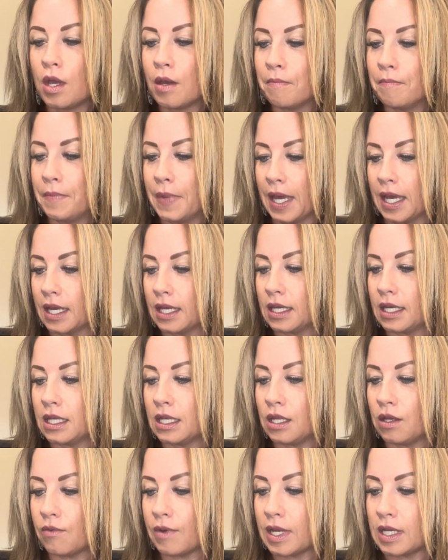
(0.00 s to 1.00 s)
but
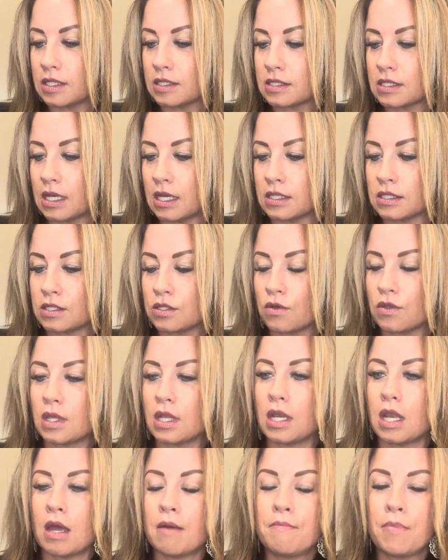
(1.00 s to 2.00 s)
anyways, and so the
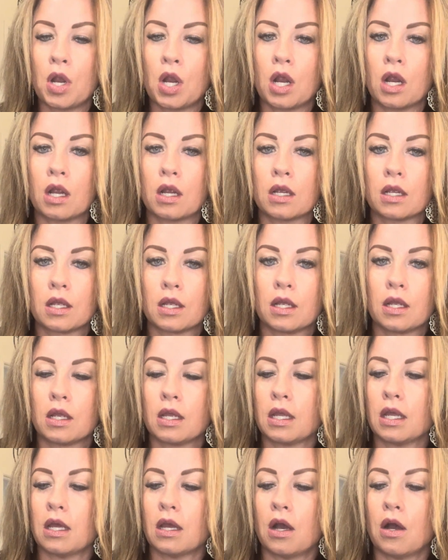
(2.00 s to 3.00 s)
number
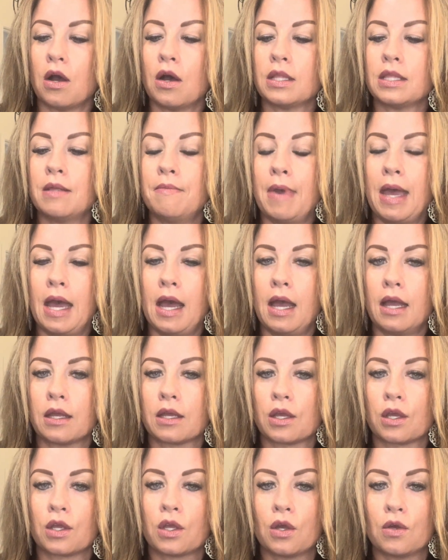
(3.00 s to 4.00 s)
on the back
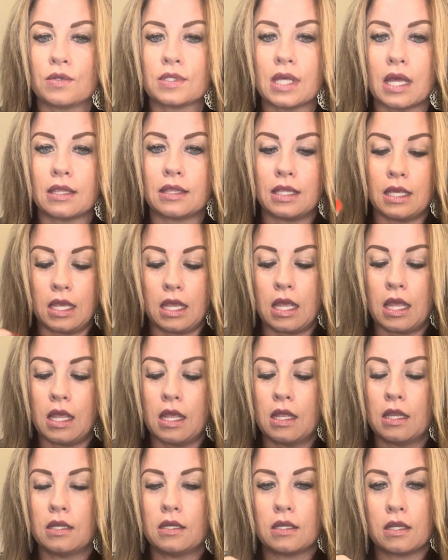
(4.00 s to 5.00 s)
goes at the
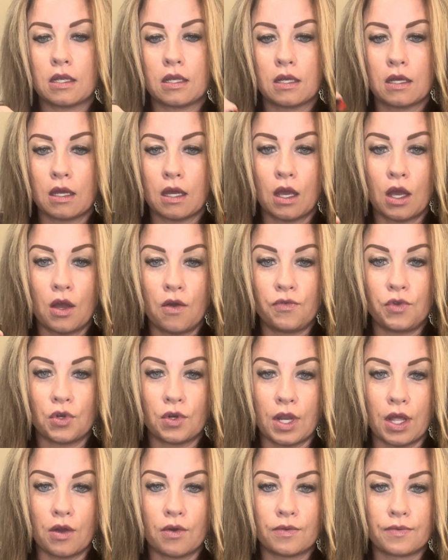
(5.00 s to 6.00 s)
end of your
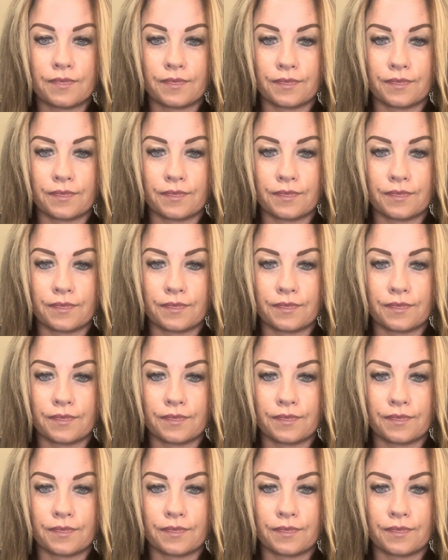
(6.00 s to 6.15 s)
nail